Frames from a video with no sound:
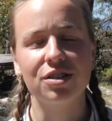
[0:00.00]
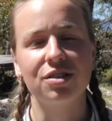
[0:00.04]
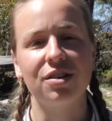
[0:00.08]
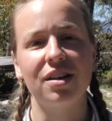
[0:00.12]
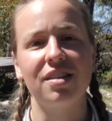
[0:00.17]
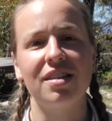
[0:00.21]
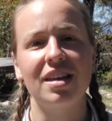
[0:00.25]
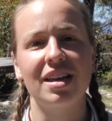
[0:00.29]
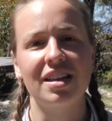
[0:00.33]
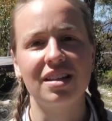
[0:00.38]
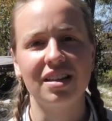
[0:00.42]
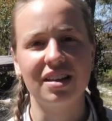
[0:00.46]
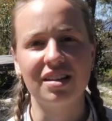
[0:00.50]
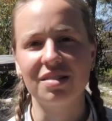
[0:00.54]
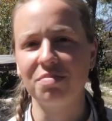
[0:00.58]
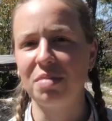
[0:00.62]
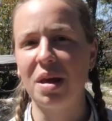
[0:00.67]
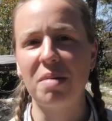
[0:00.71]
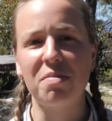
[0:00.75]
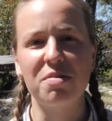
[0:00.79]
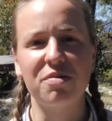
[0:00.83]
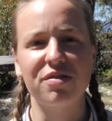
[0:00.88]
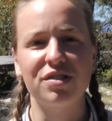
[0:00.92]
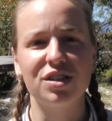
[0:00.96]
So I think that
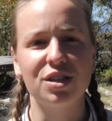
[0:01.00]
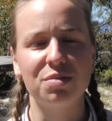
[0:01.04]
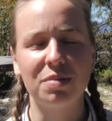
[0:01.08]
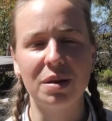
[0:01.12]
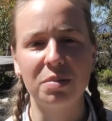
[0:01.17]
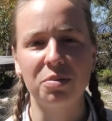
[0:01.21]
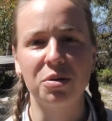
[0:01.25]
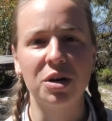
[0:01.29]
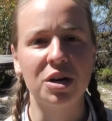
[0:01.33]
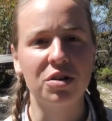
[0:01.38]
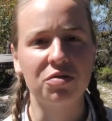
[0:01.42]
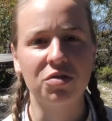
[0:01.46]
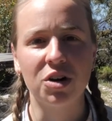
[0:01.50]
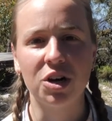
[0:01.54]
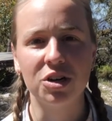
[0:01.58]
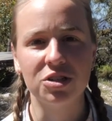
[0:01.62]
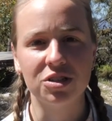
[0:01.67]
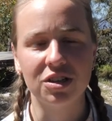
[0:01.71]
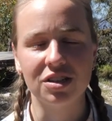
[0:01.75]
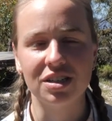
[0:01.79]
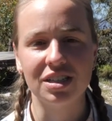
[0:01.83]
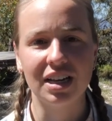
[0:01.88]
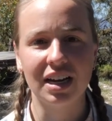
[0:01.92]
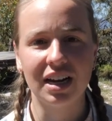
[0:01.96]
people have just been putting rocks
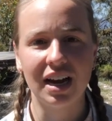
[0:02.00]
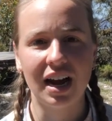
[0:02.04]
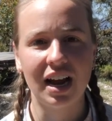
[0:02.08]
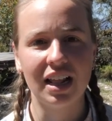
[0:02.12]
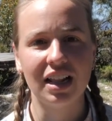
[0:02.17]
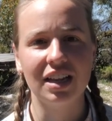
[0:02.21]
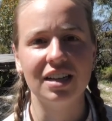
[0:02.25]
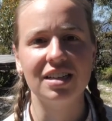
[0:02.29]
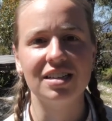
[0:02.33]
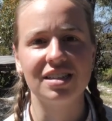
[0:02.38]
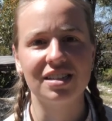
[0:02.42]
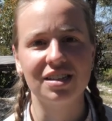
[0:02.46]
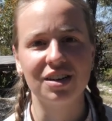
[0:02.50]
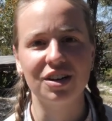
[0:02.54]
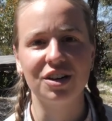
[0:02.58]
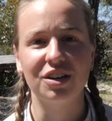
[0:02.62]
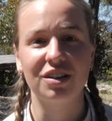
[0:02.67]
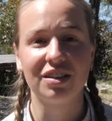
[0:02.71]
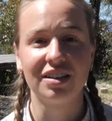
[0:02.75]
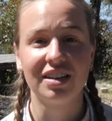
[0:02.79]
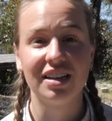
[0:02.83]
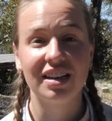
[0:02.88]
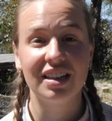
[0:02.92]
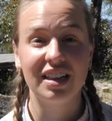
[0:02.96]
onto their guy lines. So
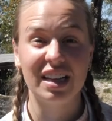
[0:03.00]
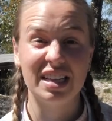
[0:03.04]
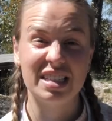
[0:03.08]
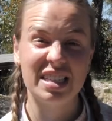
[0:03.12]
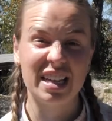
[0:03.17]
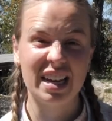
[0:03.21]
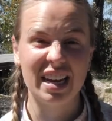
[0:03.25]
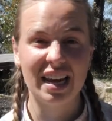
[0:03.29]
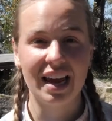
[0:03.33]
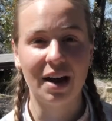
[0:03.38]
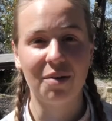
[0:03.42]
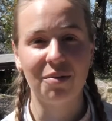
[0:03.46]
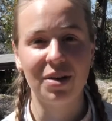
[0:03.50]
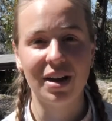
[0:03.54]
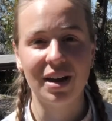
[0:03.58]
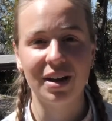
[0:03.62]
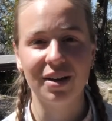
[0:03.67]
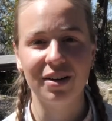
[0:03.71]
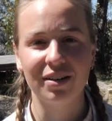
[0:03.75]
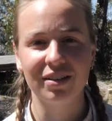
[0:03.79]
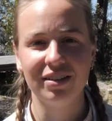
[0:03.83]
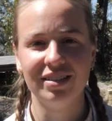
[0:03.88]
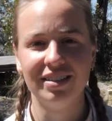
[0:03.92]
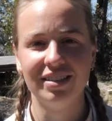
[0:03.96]
let's see how we go.